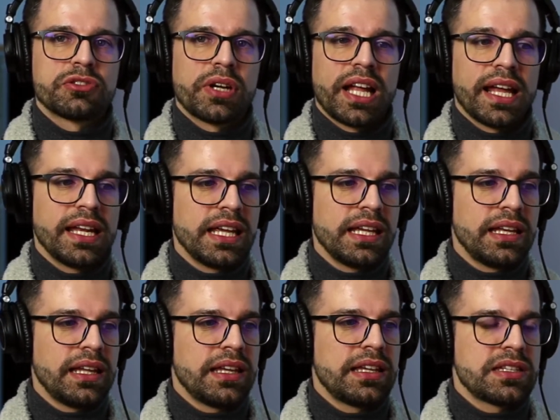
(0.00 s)
What I
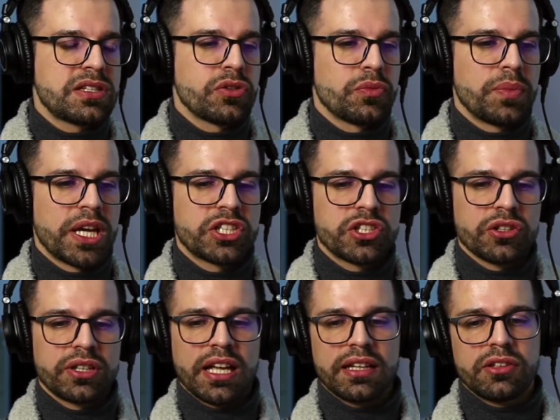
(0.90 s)
need is to make
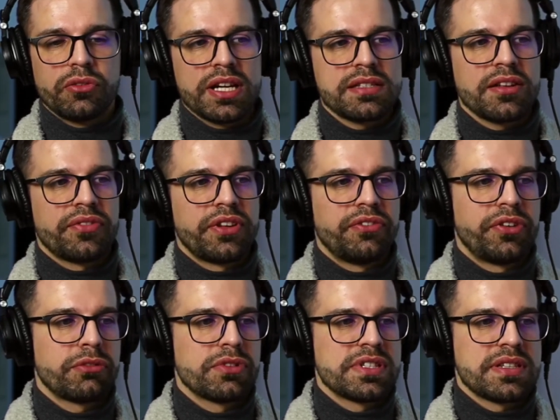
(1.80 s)
sure that the rest of the
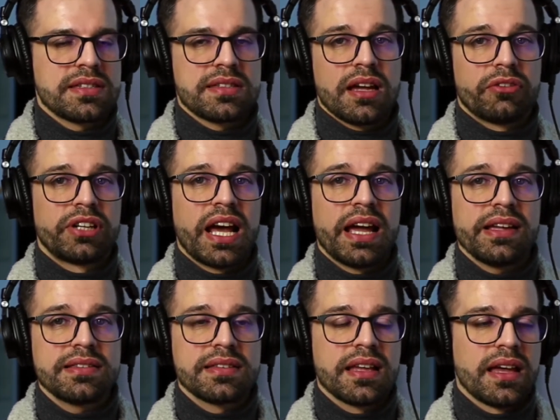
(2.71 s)
frequencies sound
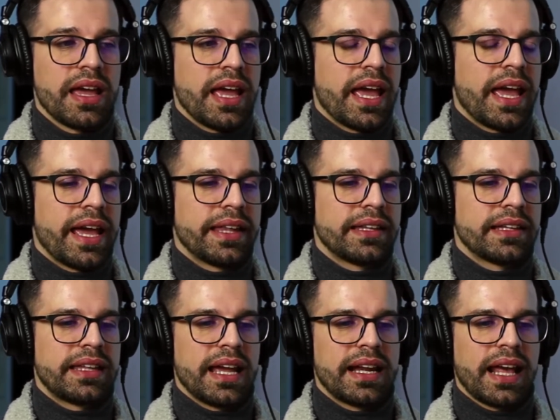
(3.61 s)
nice, and
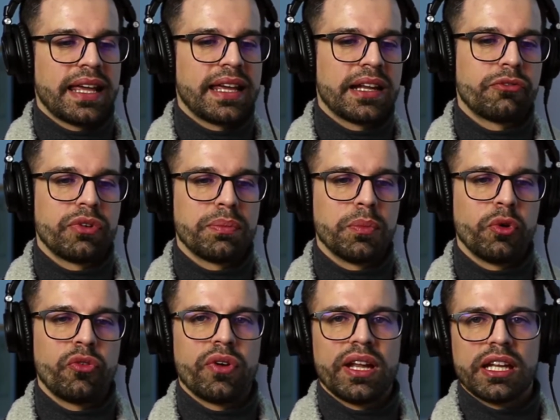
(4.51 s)
then I can
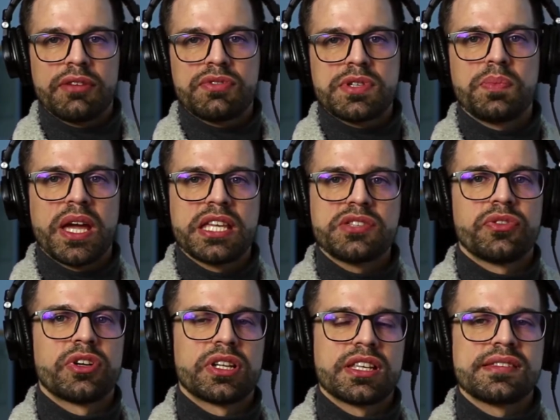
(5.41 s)
remove and leave space
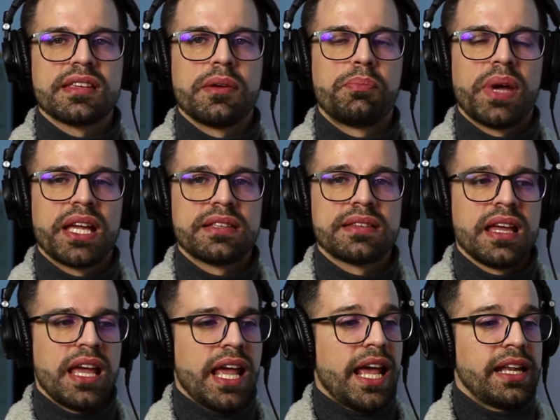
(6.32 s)
for the sub bass.
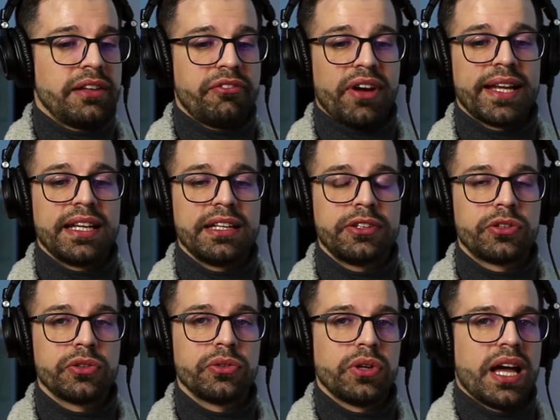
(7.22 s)
And if I need
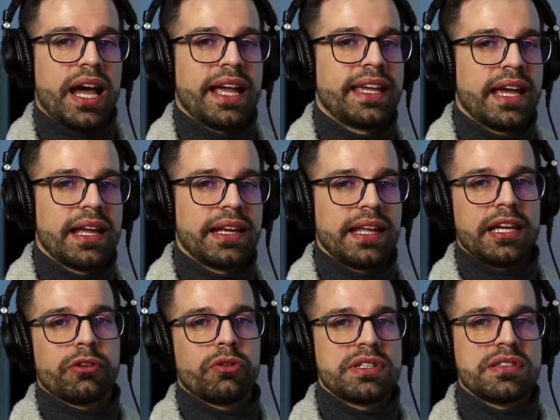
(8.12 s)
to, I can
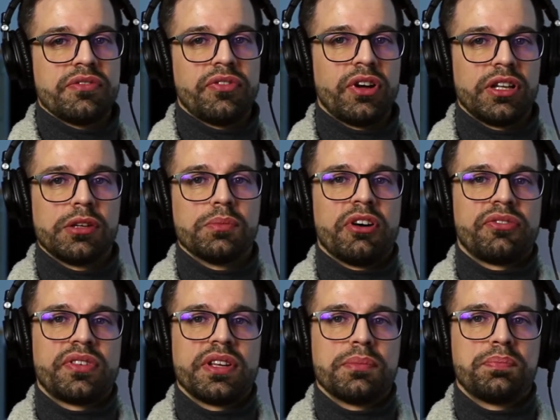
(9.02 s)
increase the volume
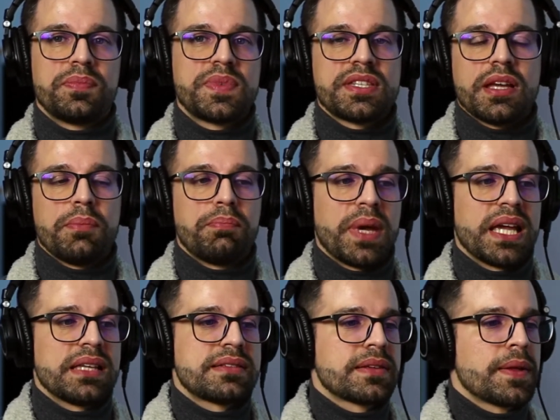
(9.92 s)
of the sub
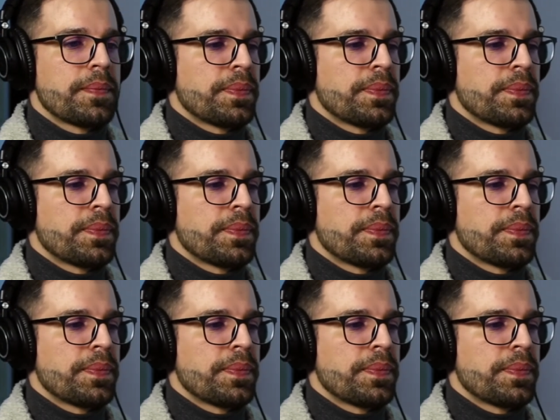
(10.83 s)
bass.